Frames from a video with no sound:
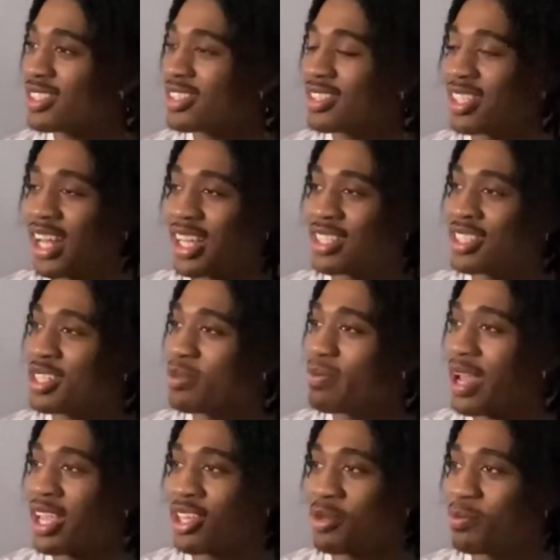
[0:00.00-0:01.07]
Like, she
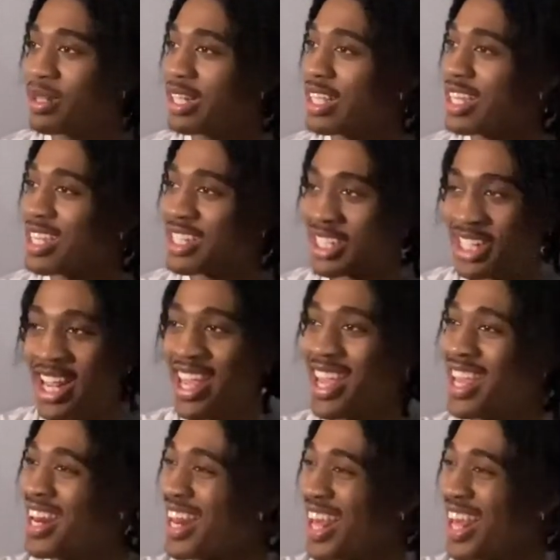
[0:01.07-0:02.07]
make you believe shit.